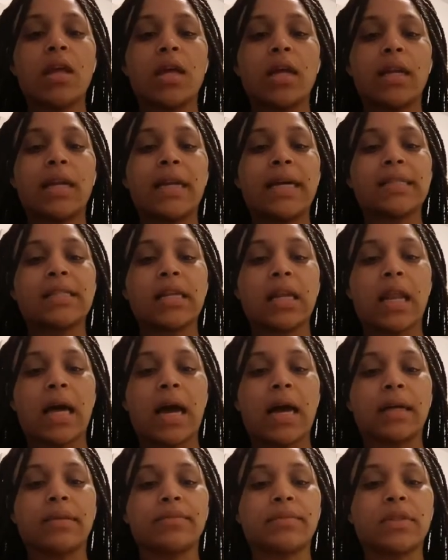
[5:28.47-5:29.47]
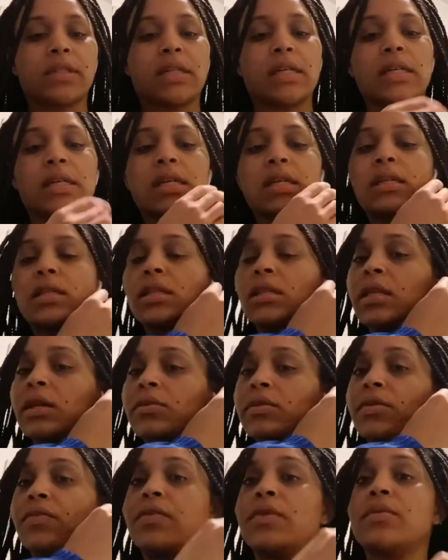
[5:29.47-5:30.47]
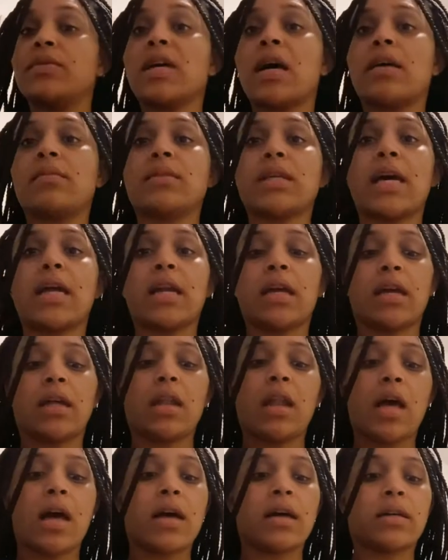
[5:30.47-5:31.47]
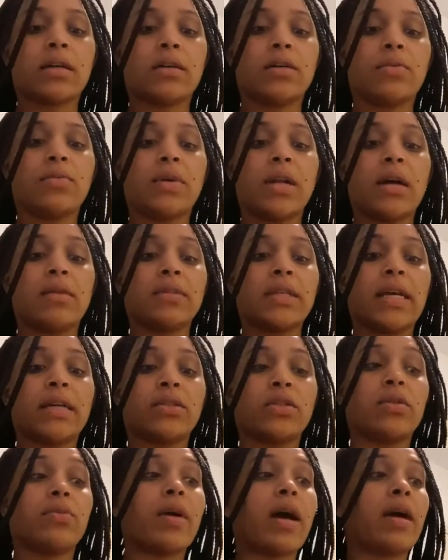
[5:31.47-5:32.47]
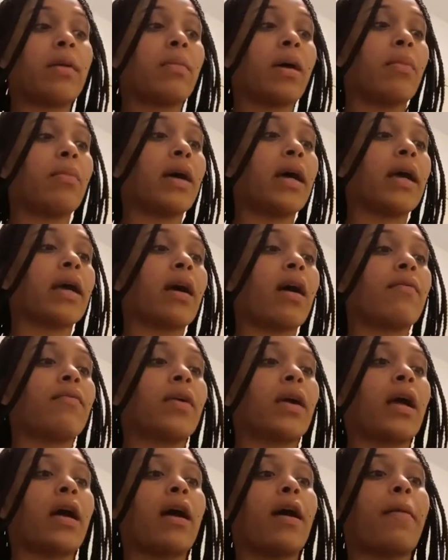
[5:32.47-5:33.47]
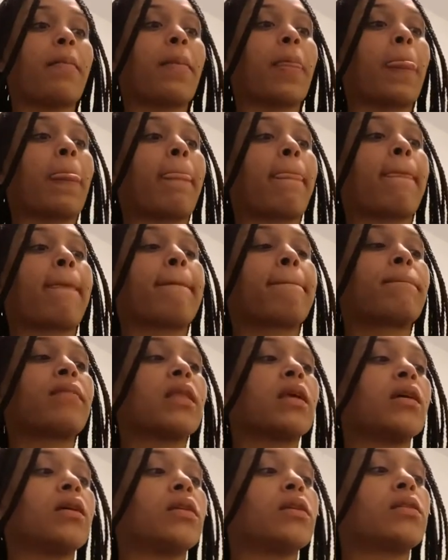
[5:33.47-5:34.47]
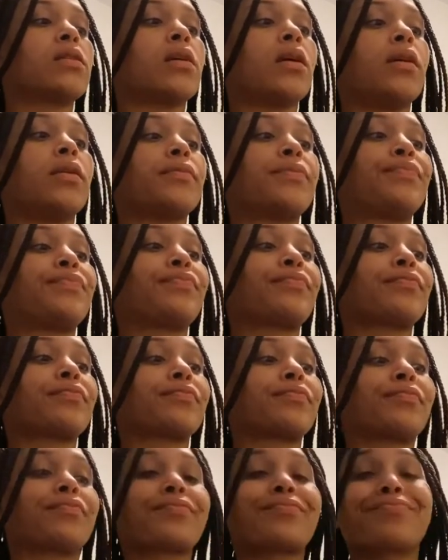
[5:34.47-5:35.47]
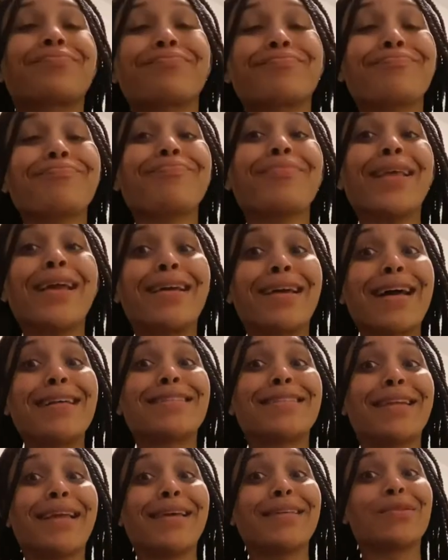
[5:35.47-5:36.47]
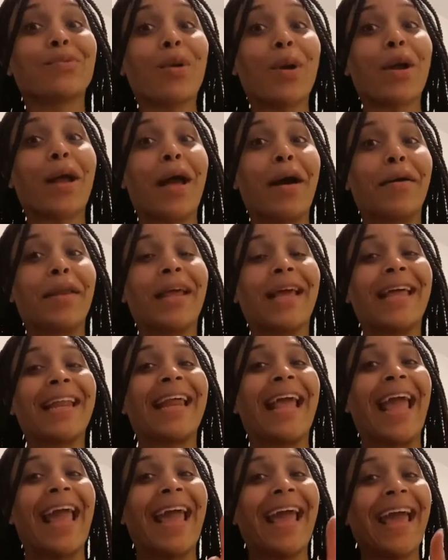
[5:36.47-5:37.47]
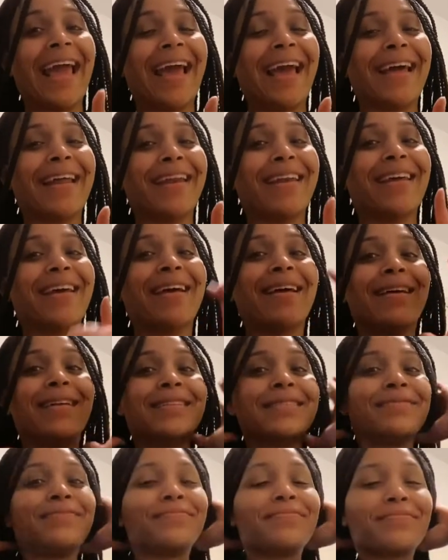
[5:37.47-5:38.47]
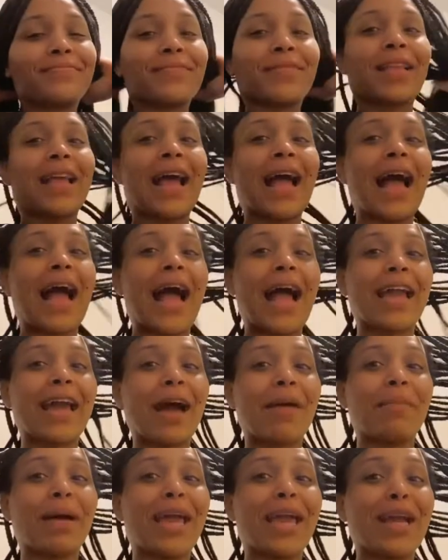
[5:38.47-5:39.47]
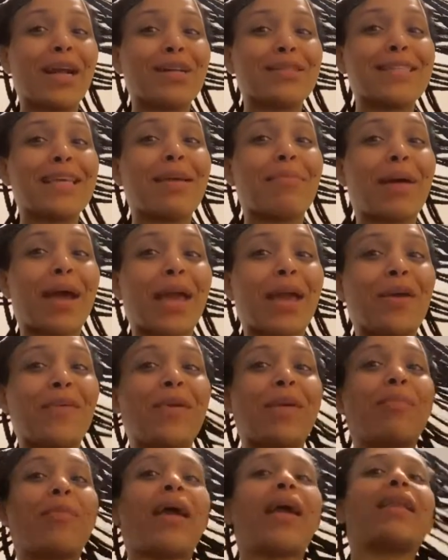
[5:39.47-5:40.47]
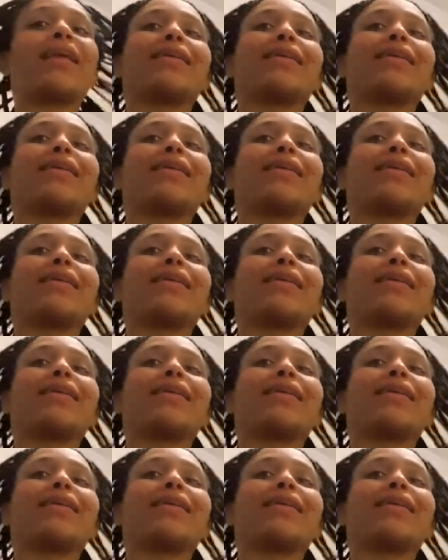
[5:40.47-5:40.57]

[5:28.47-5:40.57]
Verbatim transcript: that's a lie because there was a few times o'clock when I was actually riding my bike. I forgot. So, got today's workout in. And I got my hair to get my hair rebraided.